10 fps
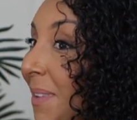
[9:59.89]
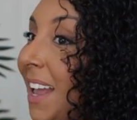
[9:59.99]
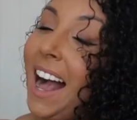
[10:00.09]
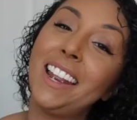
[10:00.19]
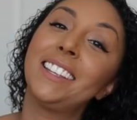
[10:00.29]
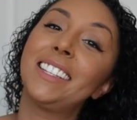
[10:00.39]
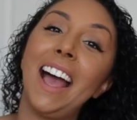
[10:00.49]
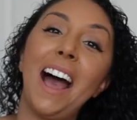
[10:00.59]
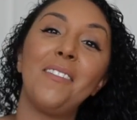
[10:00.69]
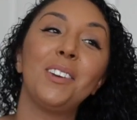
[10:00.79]
I just
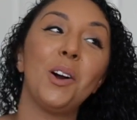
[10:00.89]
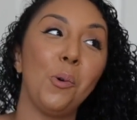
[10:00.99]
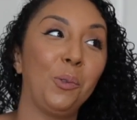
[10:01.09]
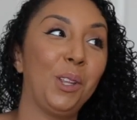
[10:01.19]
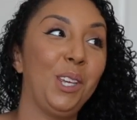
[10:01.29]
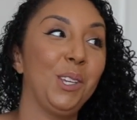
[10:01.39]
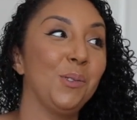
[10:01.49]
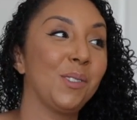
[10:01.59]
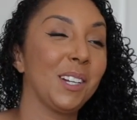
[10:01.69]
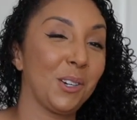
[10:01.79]
haven't only
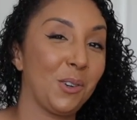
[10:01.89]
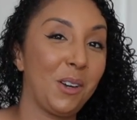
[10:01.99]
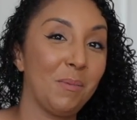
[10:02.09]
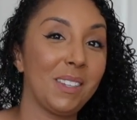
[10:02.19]
used a cream